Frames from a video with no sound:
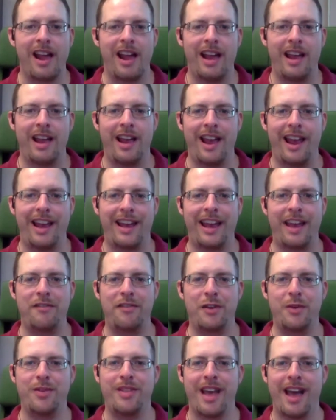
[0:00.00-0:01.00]
it gave
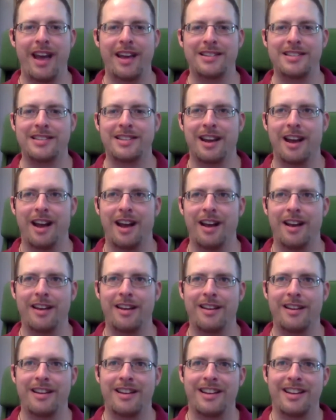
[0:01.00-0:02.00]
you that
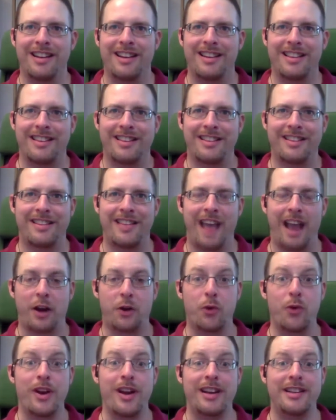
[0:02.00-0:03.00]
that
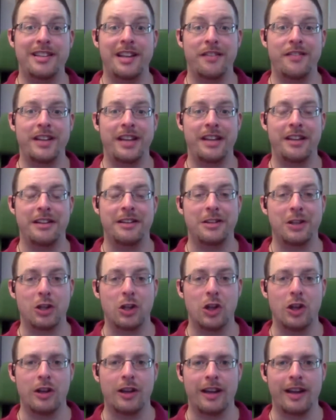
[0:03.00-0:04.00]
creativity to
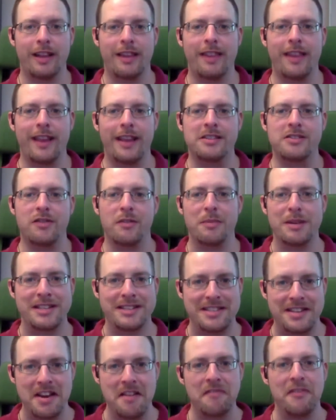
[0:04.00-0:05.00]
look at things from a
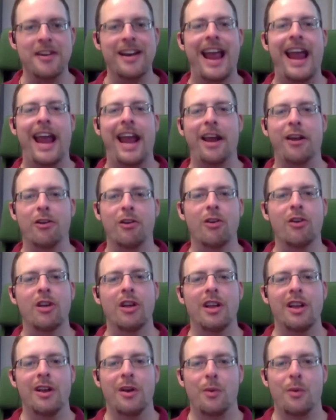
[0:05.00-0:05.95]
different angle.